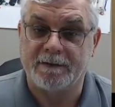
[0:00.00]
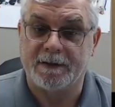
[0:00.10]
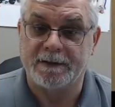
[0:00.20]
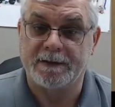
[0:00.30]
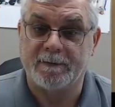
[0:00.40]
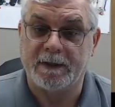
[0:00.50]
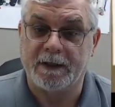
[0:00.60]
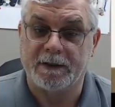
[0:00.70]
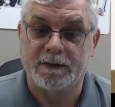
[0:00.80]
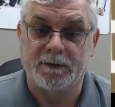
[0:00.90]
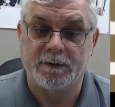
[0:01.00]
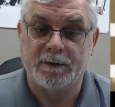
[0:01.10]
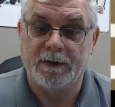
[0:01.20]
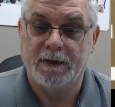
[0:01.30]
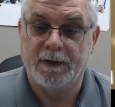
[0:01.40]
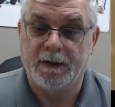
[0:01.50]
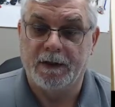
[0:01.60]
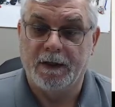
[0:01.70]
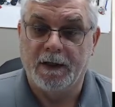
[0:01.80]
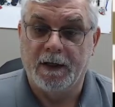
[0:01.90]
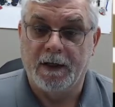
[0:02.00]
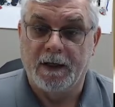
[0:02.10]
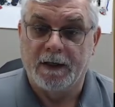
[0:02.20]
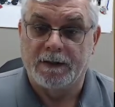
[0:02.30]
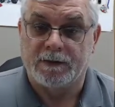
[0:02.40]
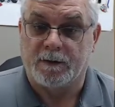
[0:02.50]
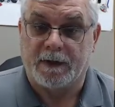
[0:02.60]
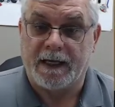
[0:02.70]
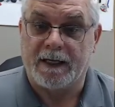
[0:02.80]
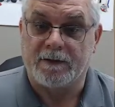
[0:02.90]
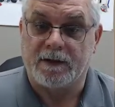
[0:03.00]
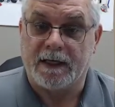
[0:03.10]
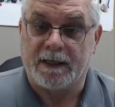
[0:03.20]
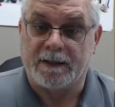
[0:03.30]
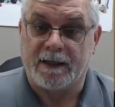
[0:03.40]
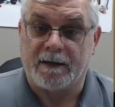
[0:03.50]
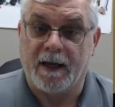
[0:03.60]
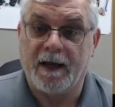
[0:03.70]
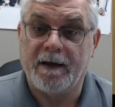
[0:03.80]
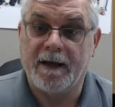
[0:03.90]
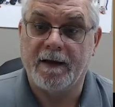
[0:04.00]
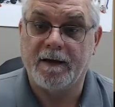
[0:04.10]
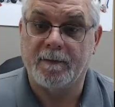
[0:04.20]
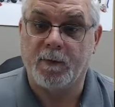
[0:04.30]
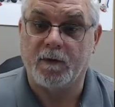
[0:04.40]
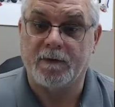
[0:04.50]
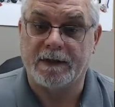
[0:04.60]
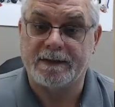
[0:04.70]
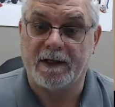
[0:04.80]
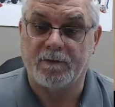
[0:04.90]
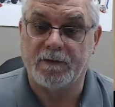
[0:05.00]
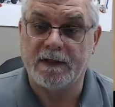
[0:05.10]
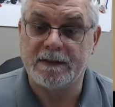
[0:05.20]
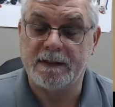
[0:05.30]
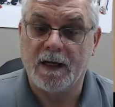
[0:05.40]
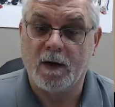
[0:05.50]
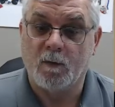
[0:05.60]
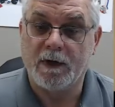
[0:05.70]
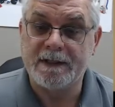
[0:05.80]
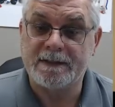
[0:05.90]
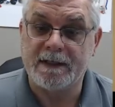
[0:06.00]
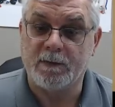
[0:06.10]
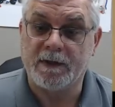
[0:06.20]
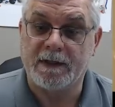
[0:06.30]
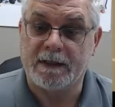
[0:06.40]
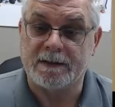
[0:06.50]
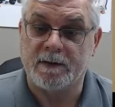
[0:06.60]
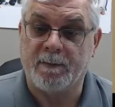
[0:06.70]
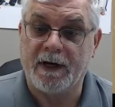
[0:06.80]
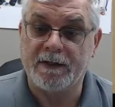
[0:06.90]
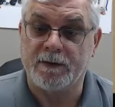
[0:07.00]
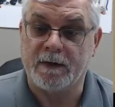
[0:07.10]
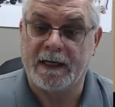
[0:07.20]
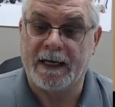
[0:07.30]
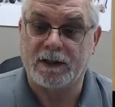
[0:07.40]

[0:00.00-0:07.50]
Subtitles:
something I can do. So again, you can take perfect selfies. What is neat with it is the button, you can actually